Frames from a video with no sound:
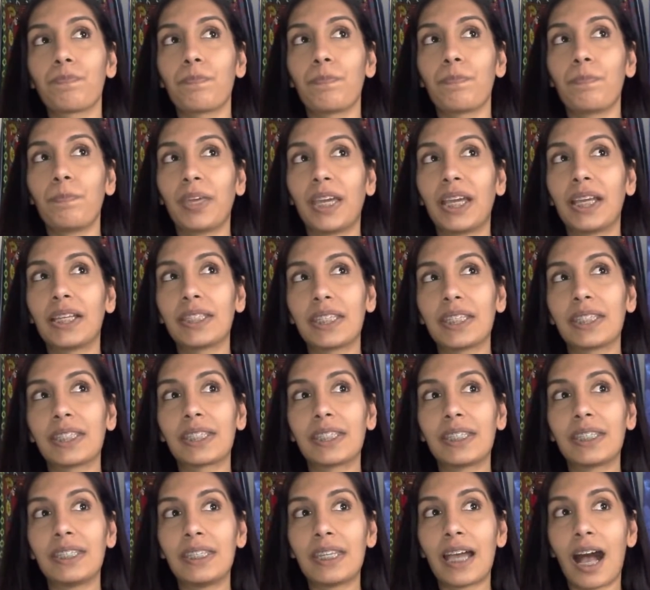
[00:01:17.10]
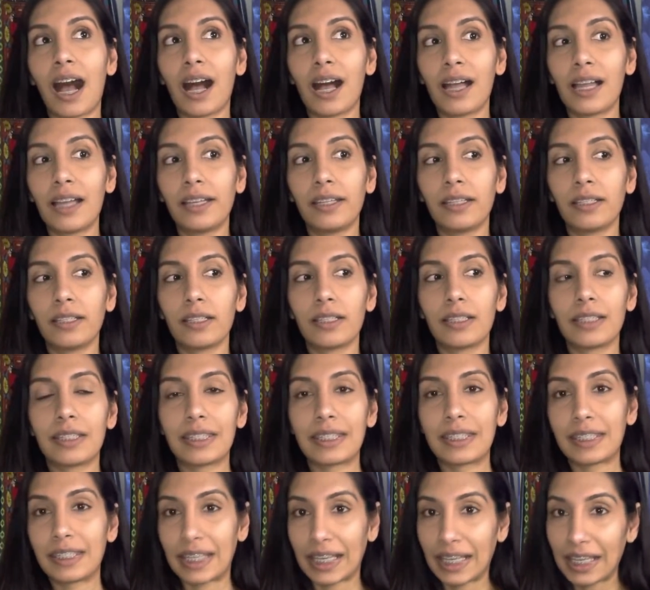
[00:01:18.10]
because it's not
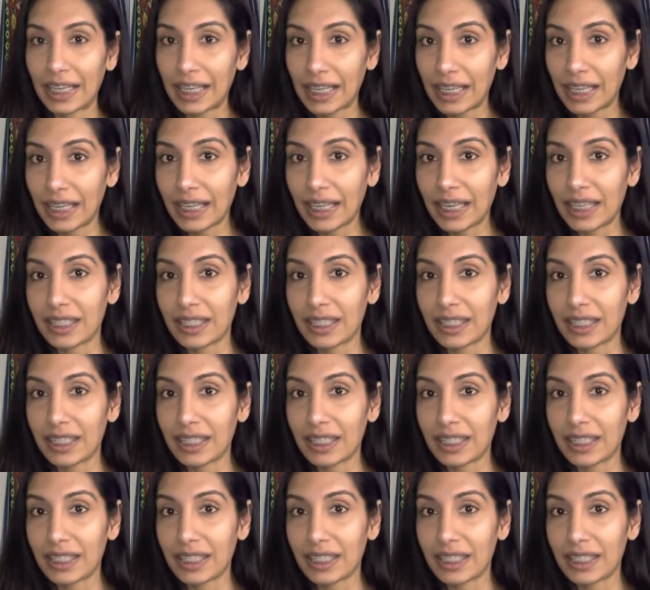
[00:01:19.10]
sticking,